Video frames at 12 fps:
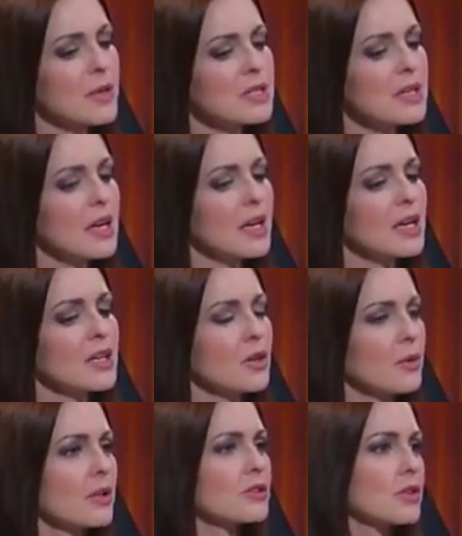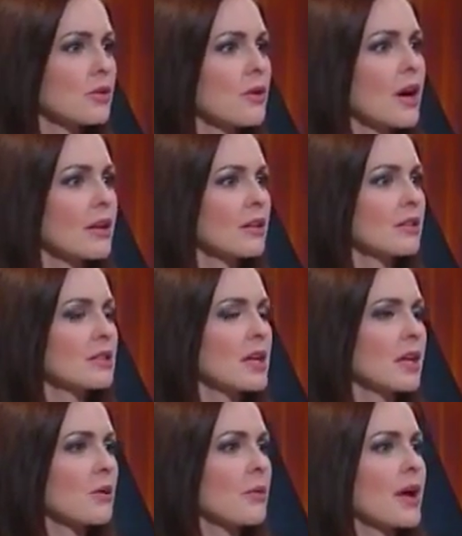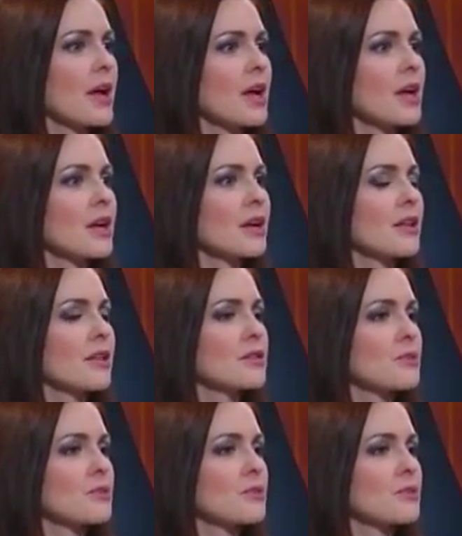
may say, you know what I'll do, I'll take away the